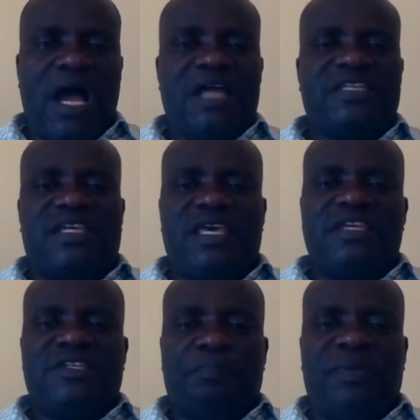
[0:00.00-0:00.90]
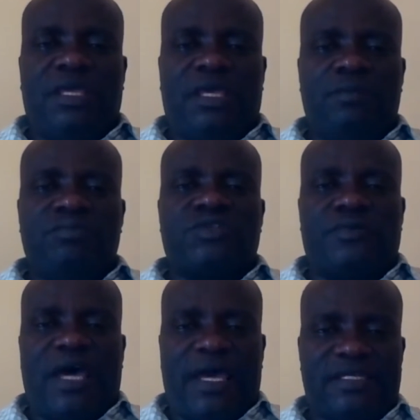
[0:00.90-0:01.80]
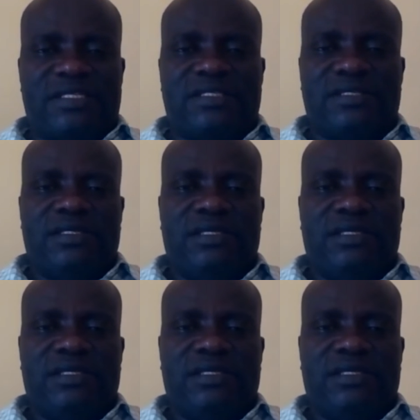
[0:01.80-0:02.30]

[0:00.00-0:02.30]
at 8 p.m. tonight,